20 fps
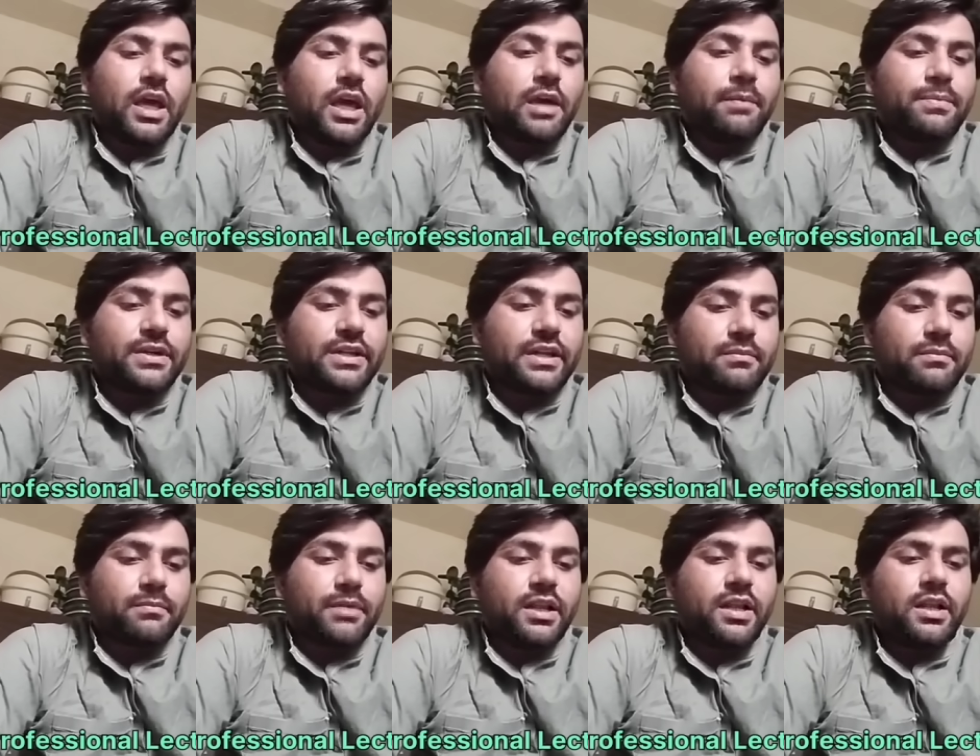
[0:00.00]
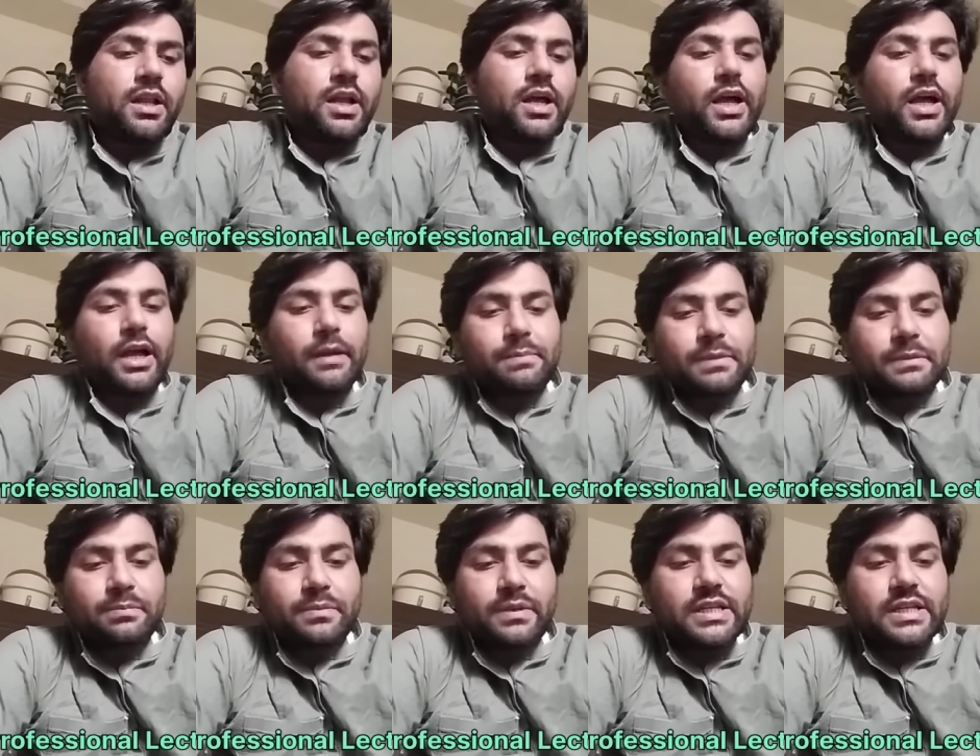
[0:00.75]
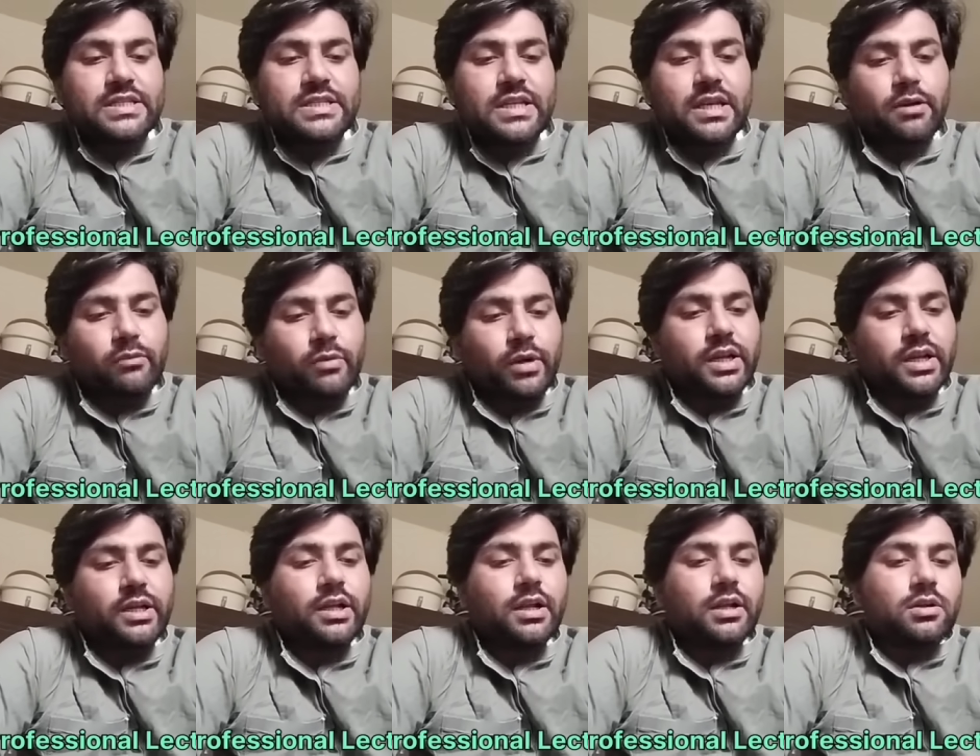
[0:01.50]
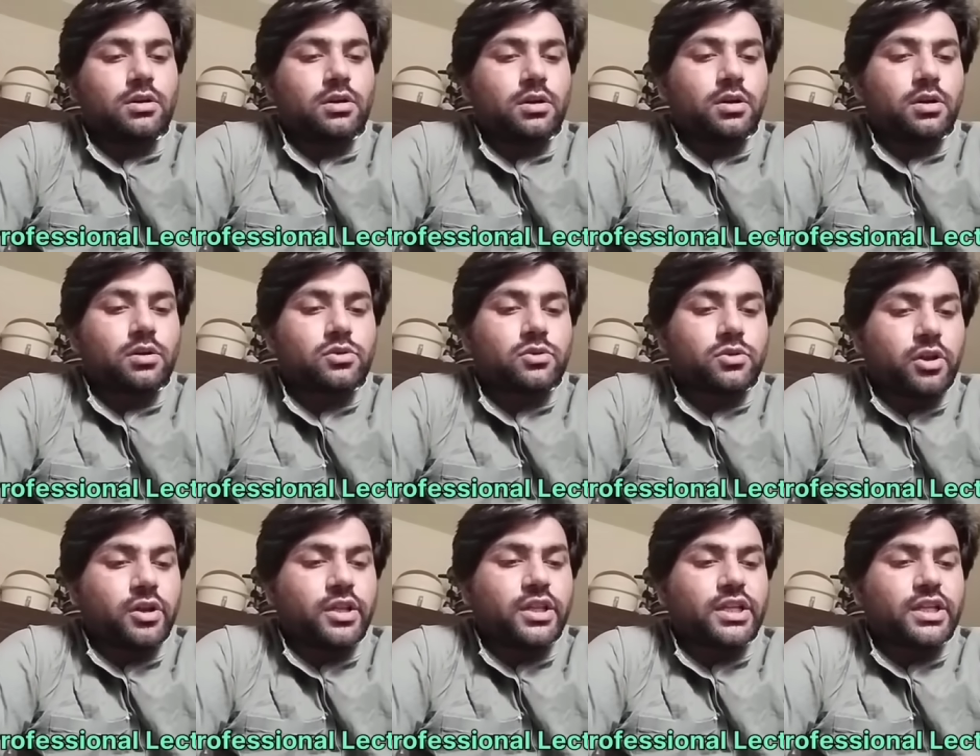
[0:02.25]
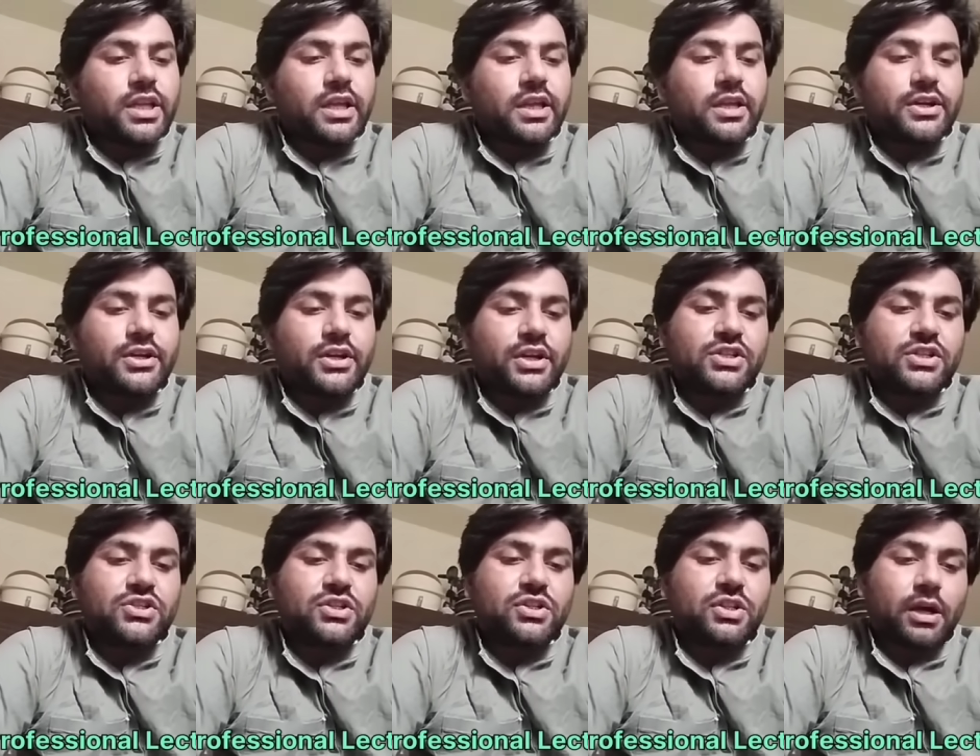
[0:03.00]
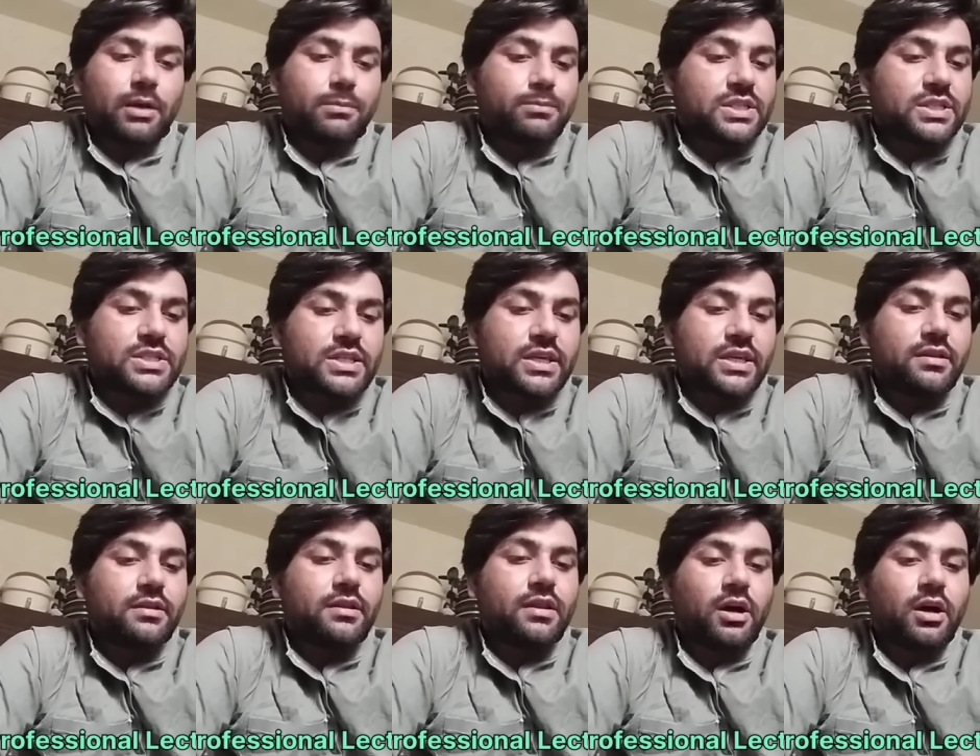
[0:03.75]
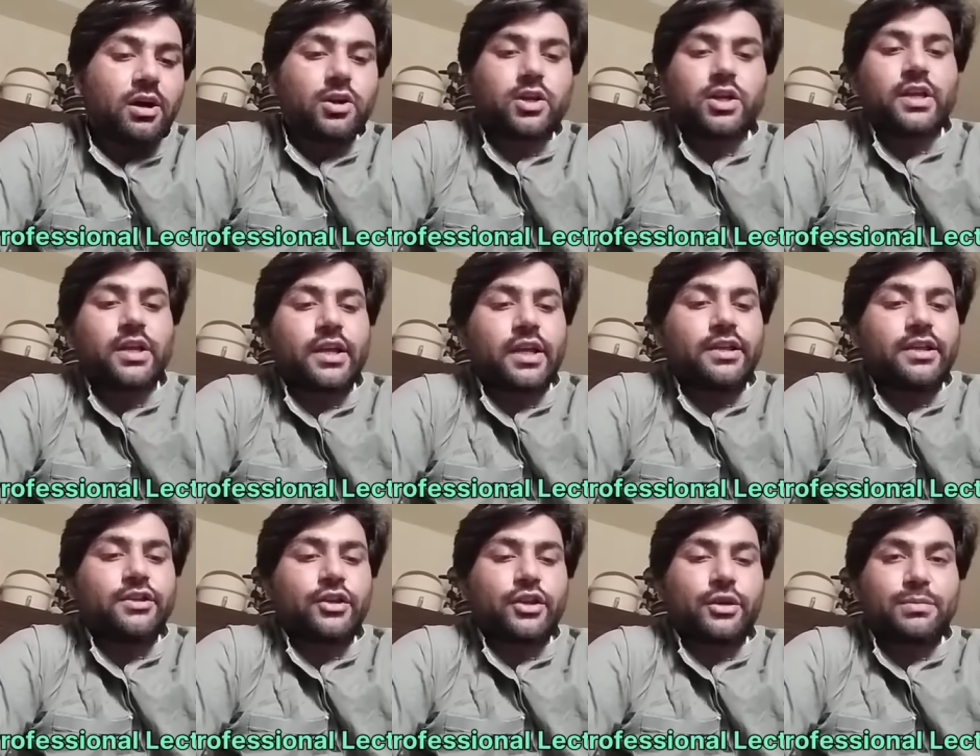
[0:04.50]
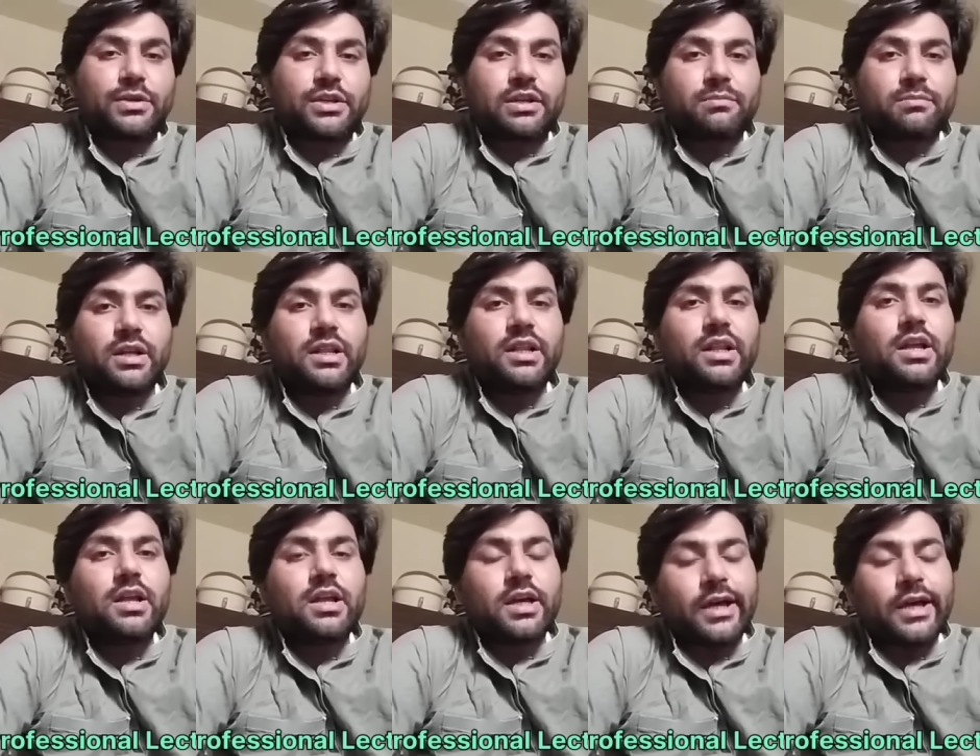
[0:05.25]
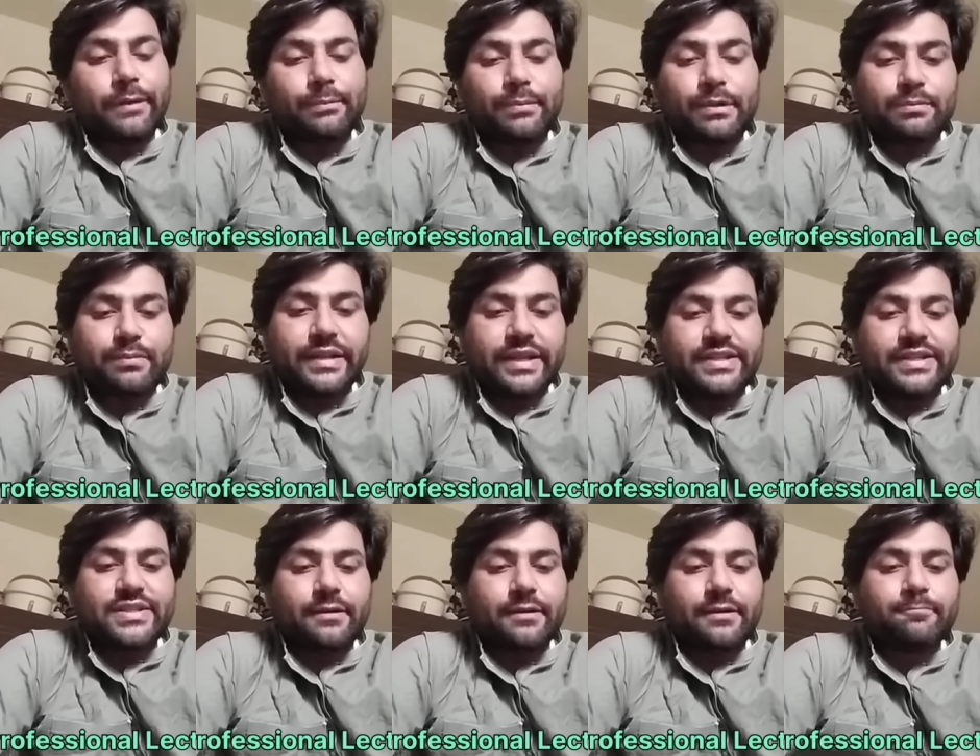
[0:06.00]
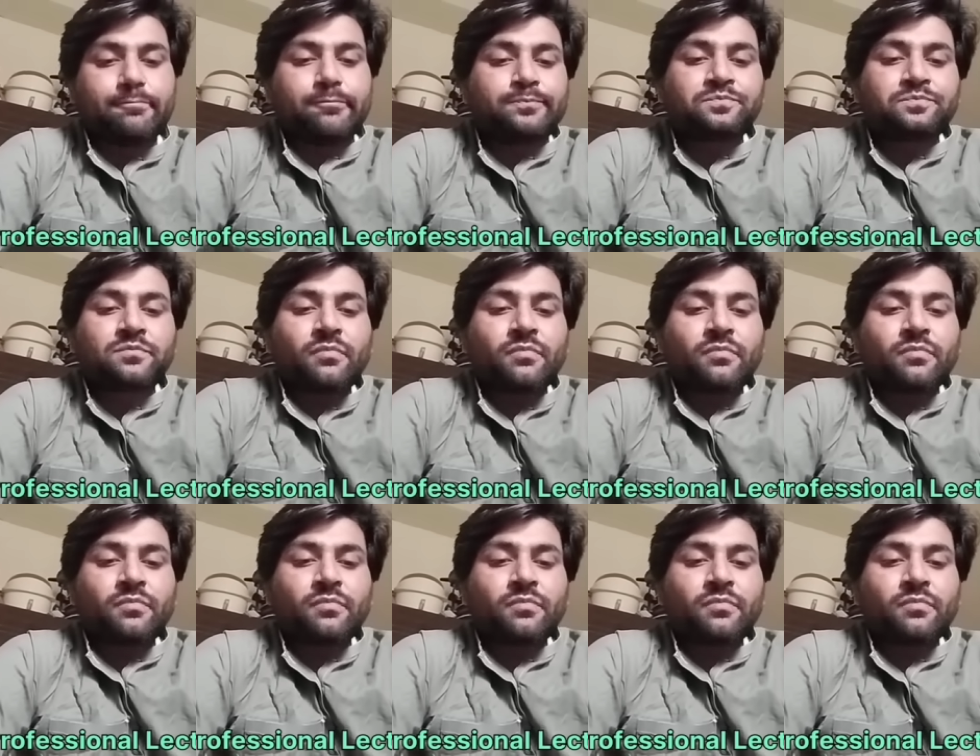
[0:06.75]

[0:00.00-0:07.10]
epidermal hyperplasia, while chronic irritation of the skin occur in epidermal hyperplasia.